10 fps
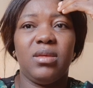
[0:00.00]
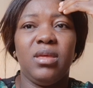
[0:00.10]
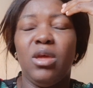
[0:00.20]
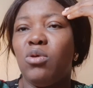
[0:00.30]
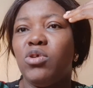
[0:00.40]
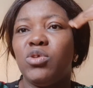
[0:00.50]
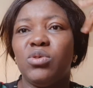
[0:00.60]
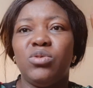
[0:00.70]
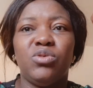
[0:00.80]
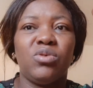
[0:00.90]
He always
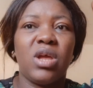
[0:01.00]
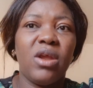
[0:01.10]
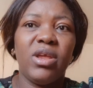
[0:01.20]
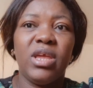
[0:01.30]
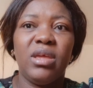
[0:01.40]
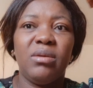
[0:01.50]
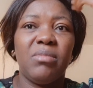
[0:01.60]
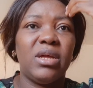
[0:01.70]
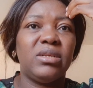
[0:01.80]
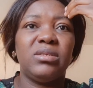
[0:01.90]
wants you to carry him
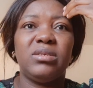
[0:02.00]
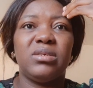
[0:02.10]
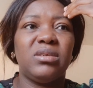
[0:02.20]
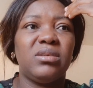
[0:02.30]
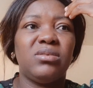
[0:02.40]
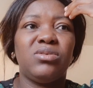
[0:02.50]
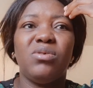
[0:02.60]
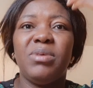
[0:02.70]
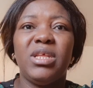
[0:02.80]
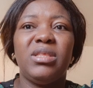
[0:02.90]
and so
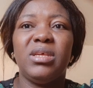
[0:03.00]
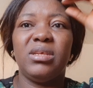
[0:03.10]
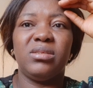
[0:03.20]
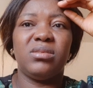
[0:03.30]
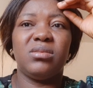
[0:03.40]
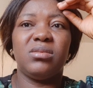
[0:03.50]
many things.